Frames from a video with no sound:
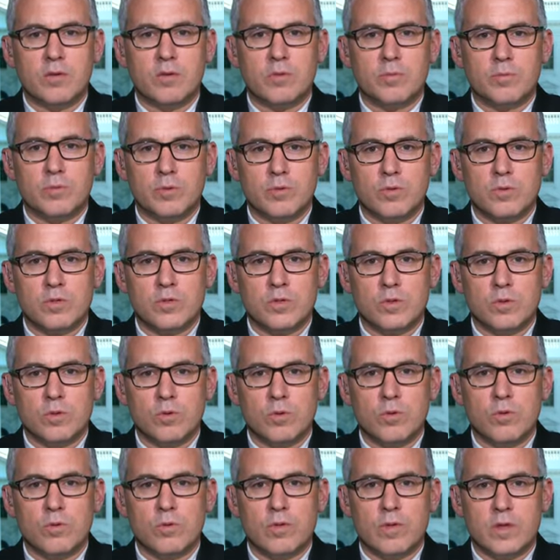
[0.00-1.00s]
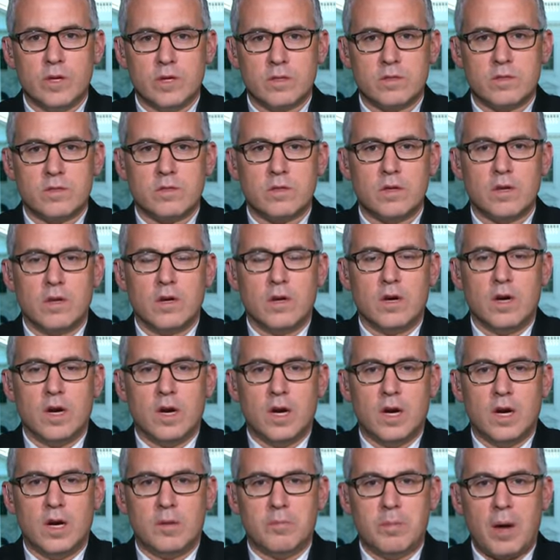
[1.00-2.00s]
to pursue this
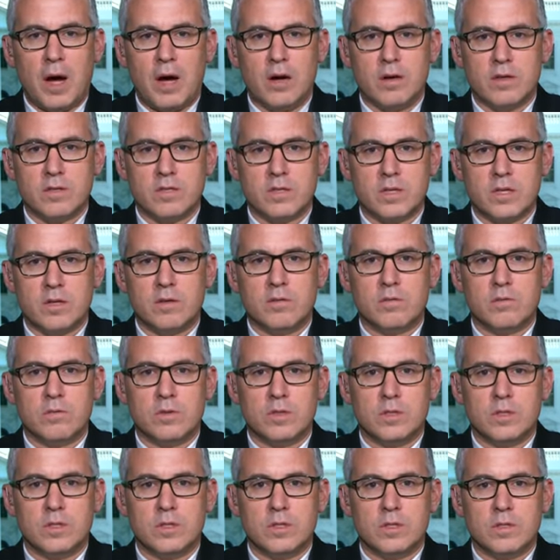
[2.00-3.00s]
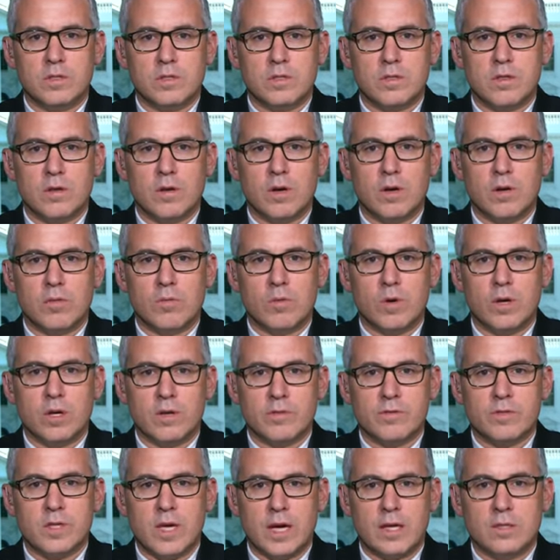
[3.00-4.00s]
policy, which is one
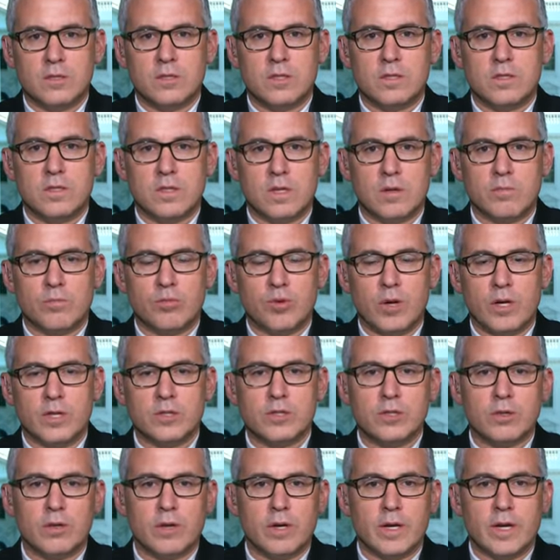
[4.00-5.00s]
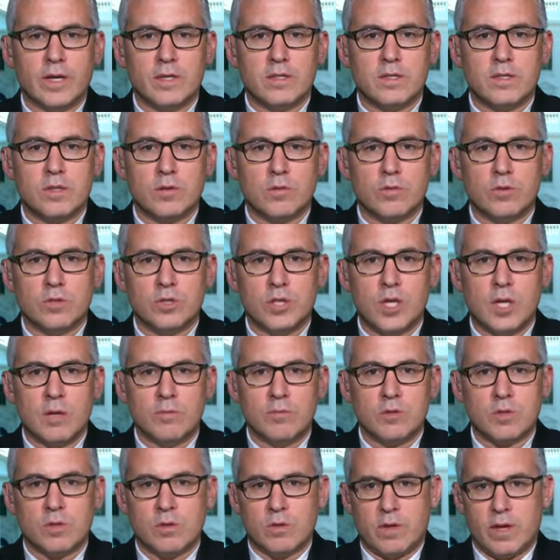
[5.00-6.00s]
of sanctions and pressure against the
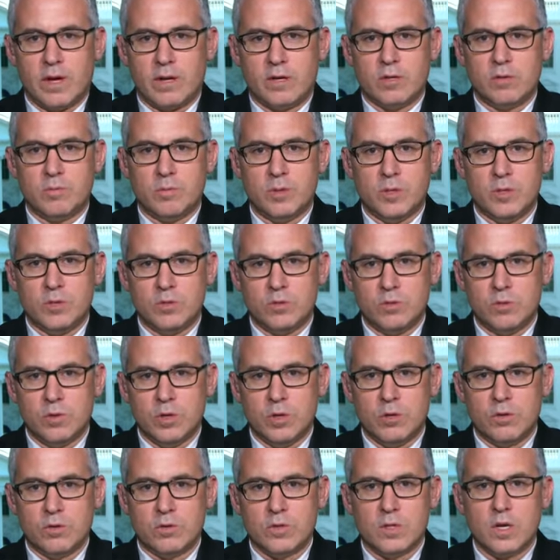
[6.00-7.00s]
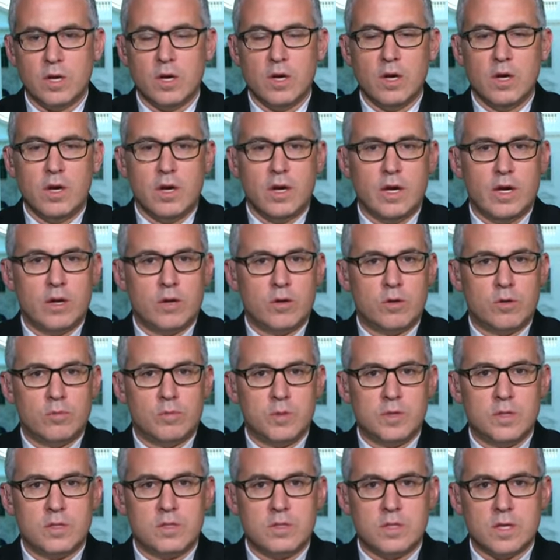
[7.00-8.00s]
regime. So that could be 2 years, it could
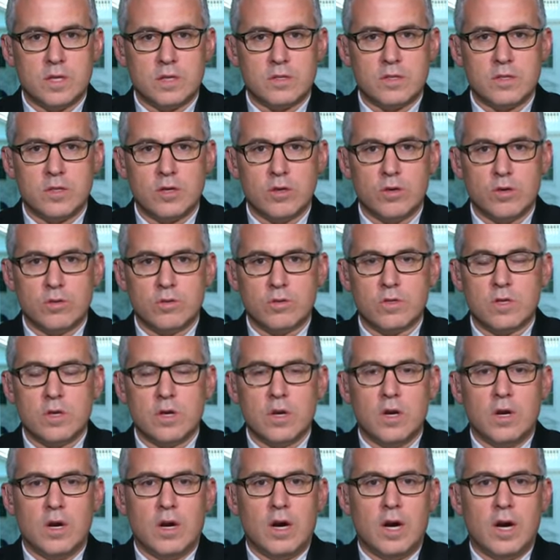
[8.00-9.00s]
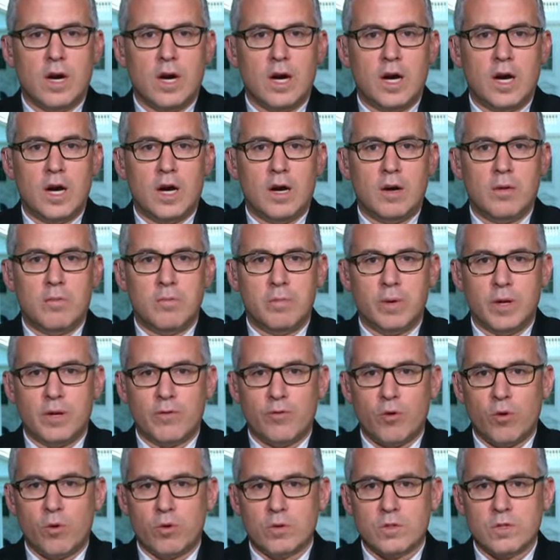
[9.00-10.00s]
be 6 years. But
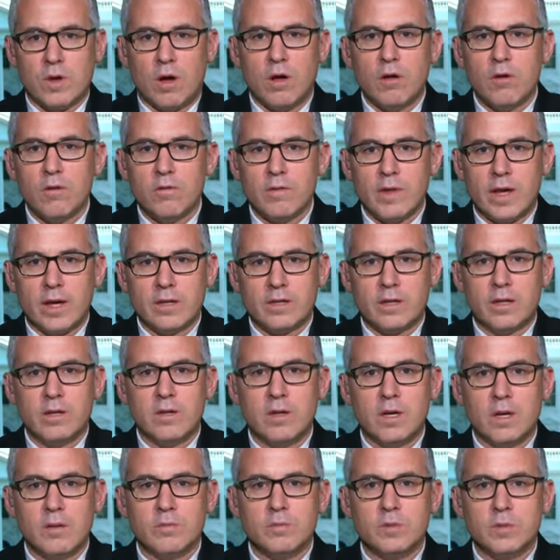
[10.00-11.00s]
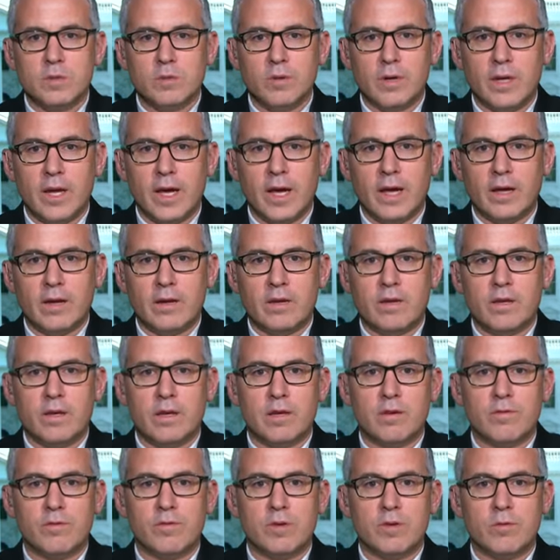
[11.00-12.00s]
of course, all of that can come to an end
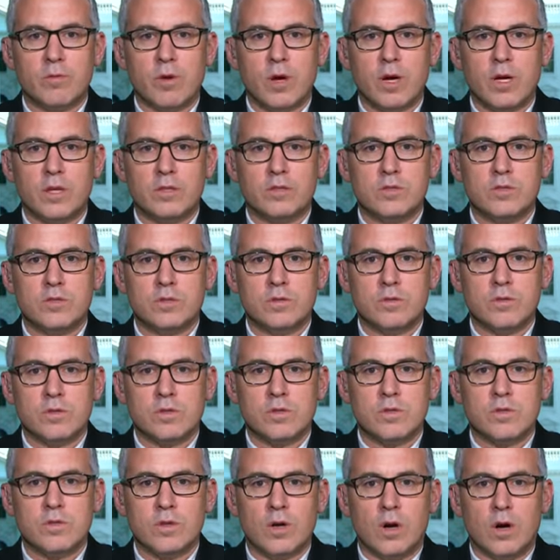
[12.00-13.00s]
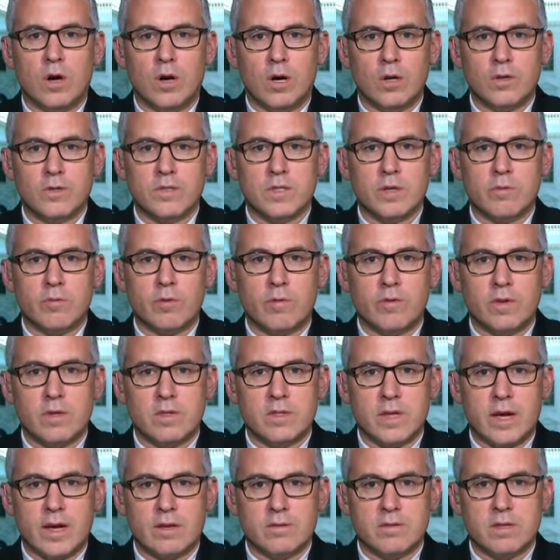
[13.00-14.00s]
if Iran chooses to halt some of
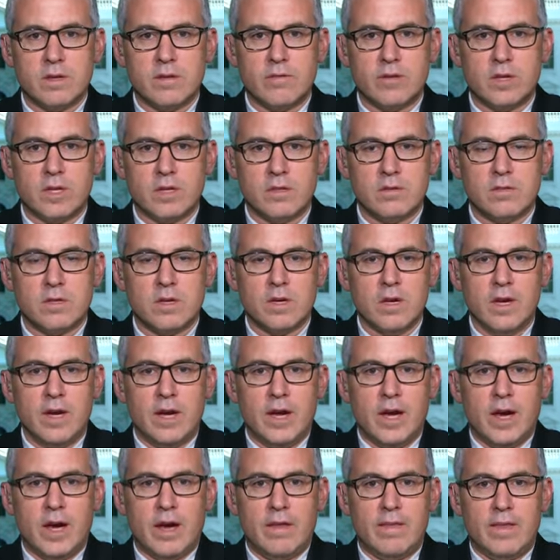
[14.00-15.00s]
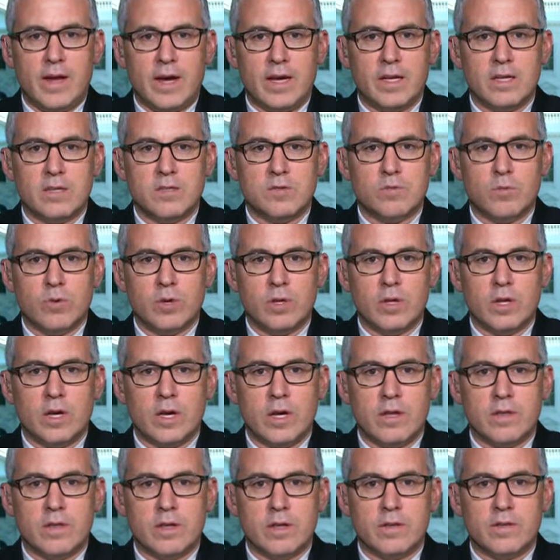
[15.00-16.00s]
these activities. And that is really,
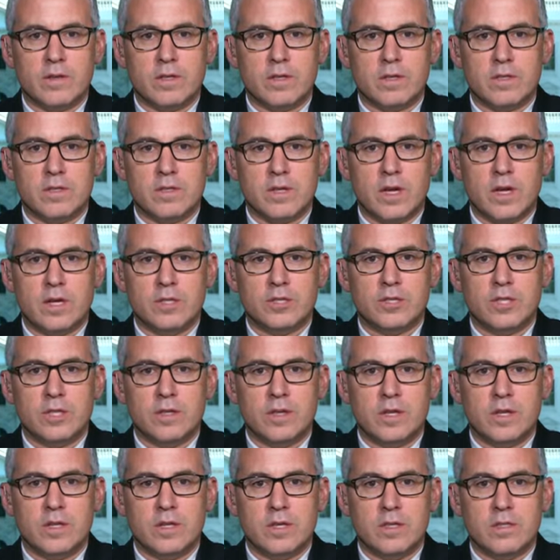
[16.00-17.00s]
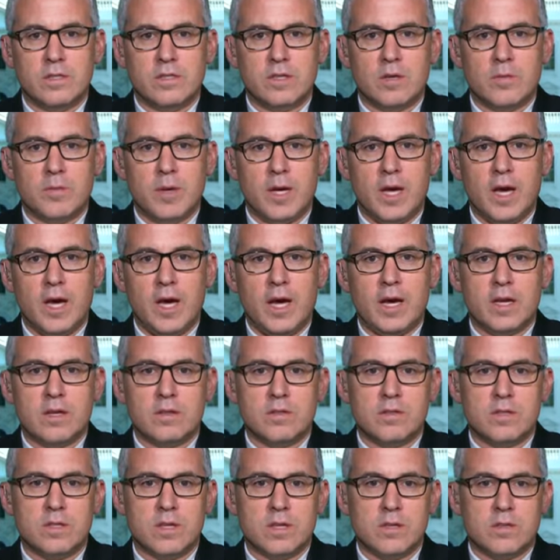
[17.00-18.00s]
I think, the discussion that needs to be had,
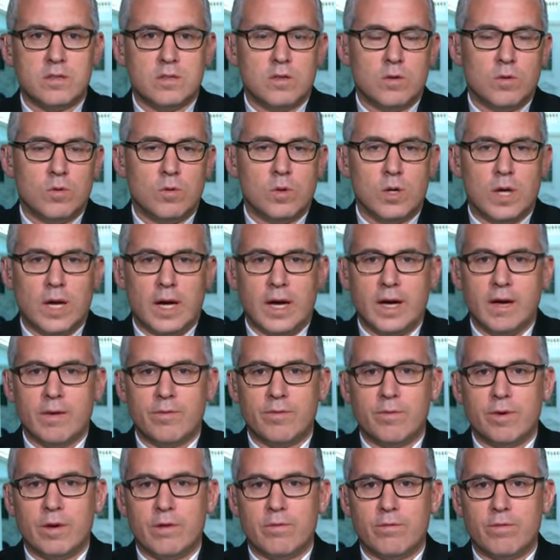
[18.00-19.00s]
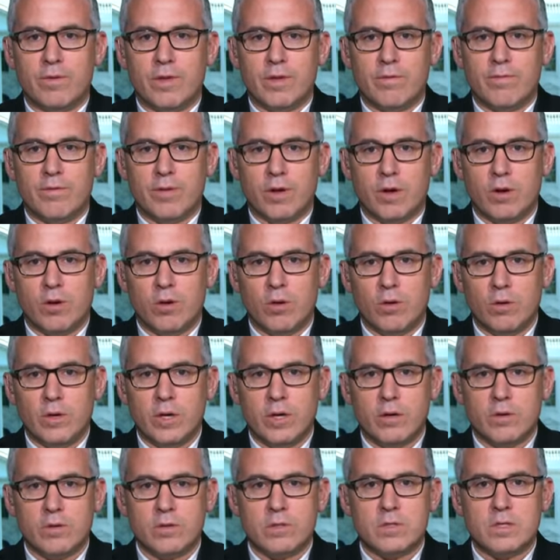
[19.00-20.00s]
is that so if the goal
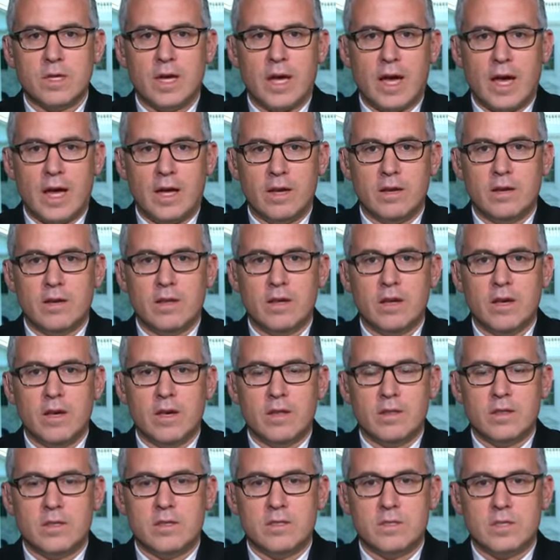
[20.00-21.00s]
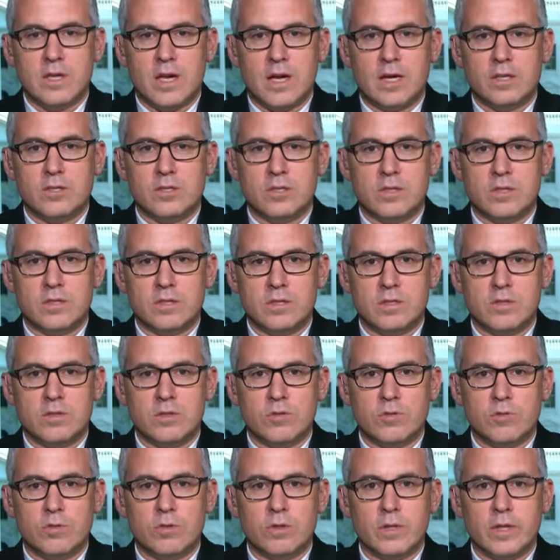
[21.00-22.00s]
here is to end these sanctions and
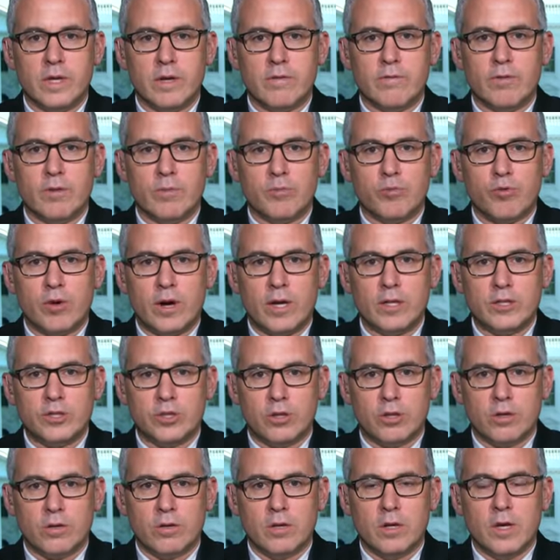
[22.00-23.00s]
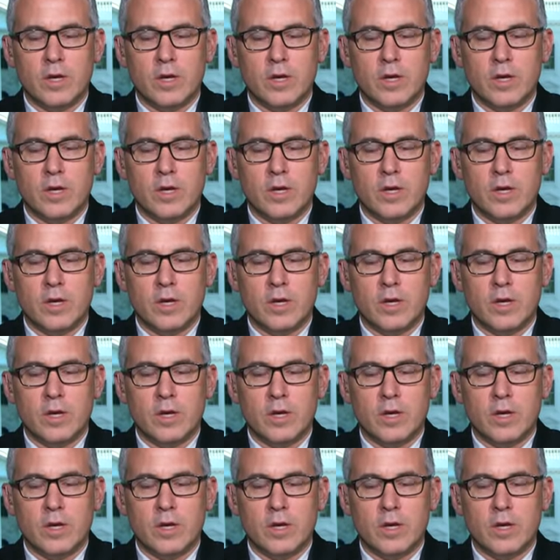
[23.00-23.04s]
to relieve the pressure